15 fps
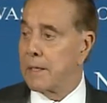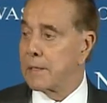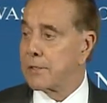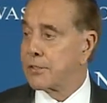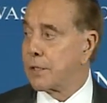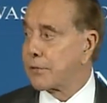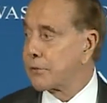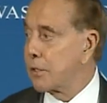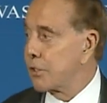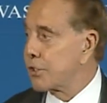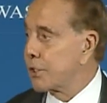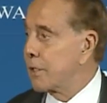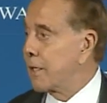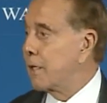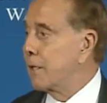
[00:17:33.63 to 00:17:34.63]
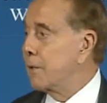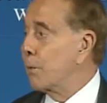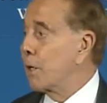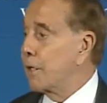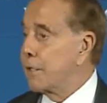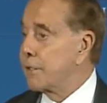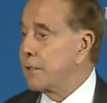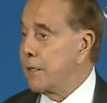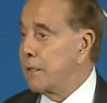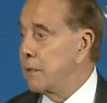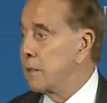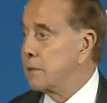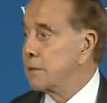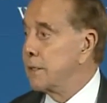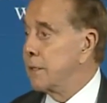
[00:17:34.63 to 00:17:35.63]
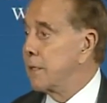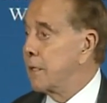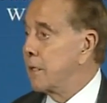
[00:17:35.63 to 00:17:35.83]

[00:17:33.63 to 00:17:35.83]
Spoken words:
and Secretary Shalhoub really didn't need